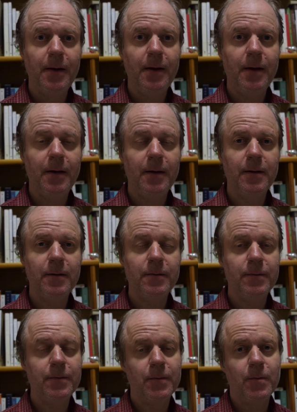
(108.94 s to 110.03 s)

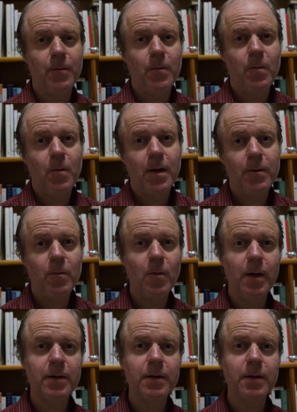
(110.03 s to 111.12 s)
of what
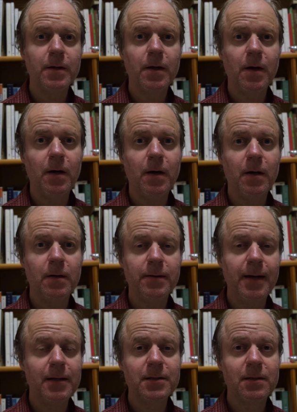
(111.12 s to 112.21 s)
one could call
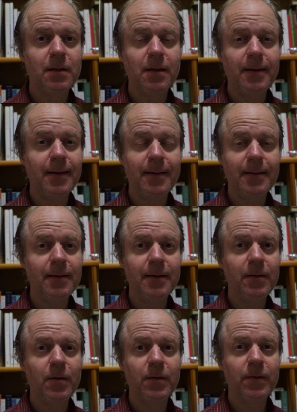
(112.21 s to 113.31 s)
national
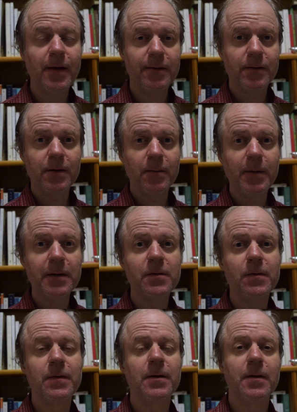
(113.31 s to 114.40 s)
identity, or if that term makes you
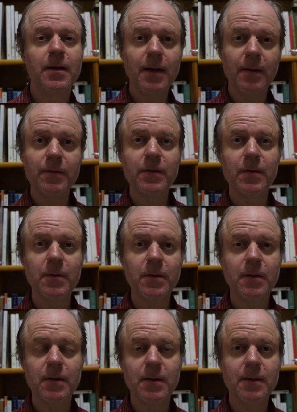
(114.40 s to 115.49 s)
feel
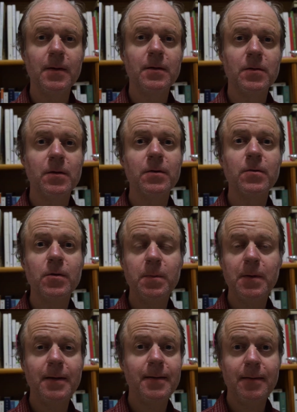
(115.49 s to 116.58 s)
uncomfortable, a sort of
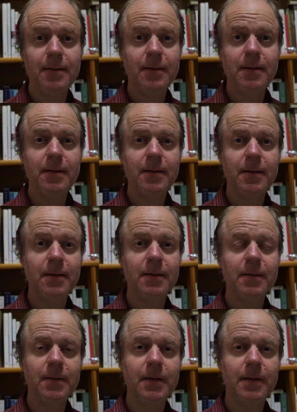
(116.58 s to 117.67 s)
group identity,
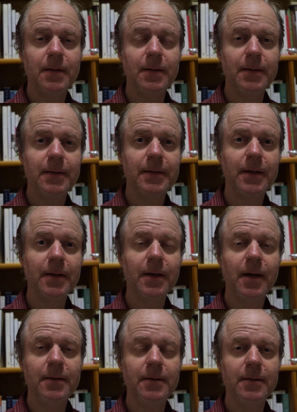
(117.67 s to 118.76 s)
a
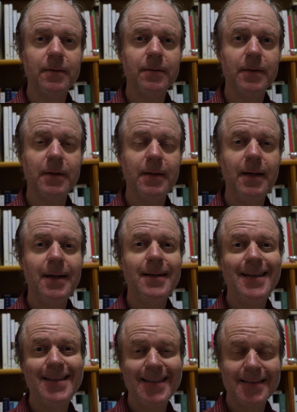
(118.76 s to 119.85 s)
kind of
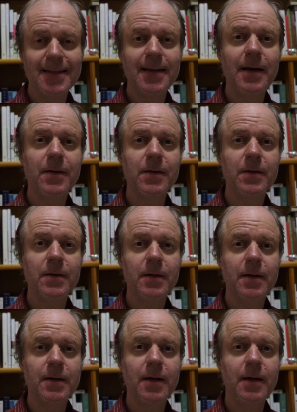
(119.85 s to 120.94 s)
knitting together,
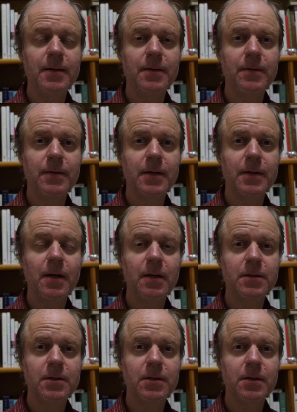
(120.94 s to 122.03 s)
a kind of
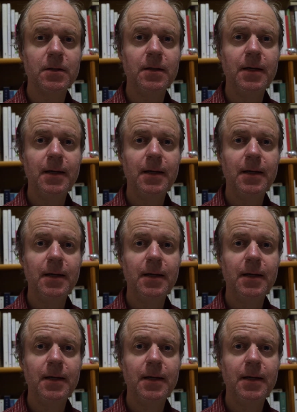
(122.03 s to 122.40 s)
culture